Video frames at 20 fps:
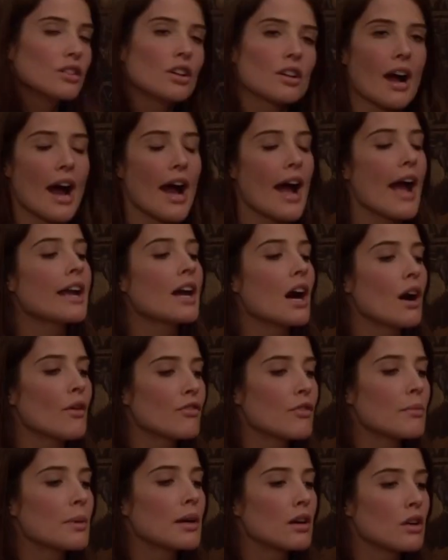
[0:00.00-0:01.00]
Look, I
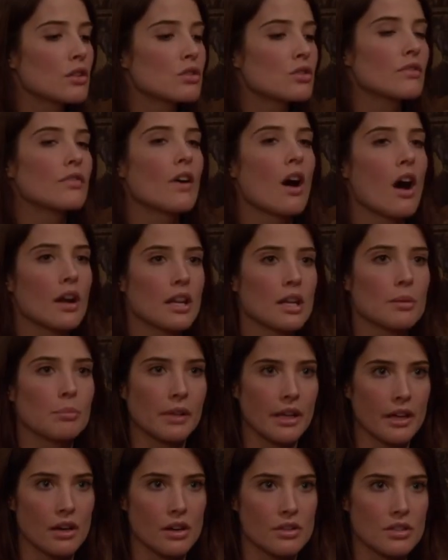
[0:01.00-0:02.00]
come from a culture of hockey
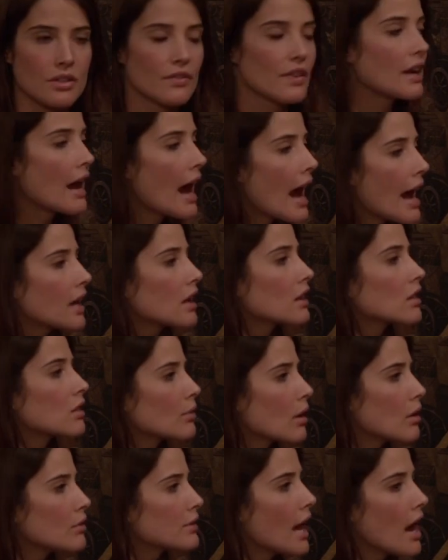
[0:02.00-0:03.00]
players. If a guy can
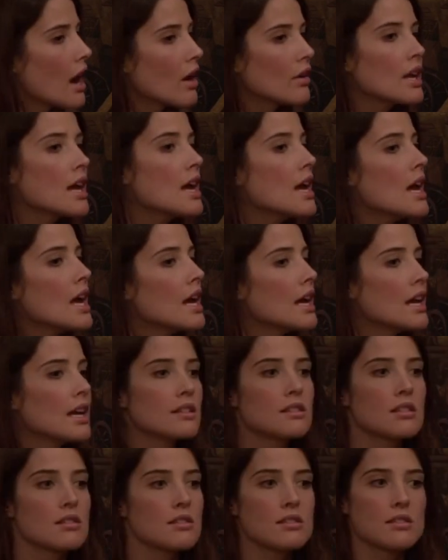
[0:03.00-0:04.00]
throw down,
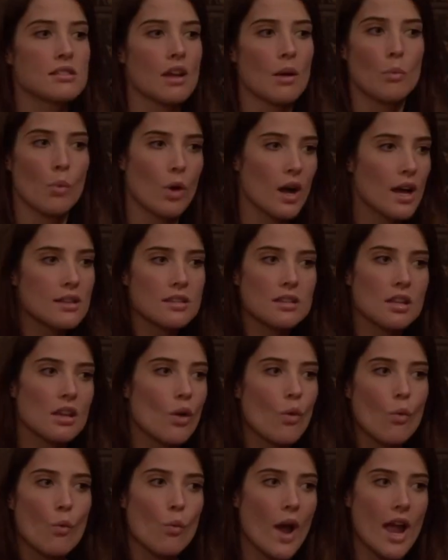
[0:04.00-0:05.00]
it's somewhat
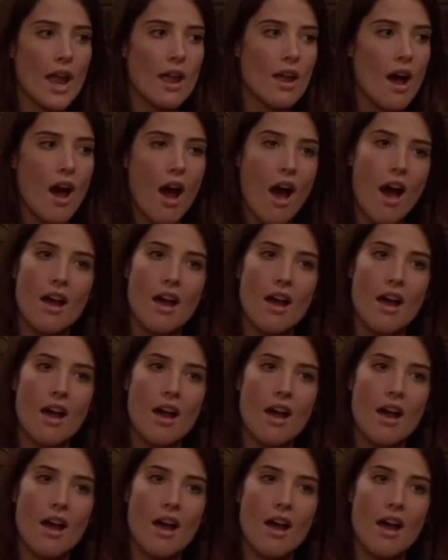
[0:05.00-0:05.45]
way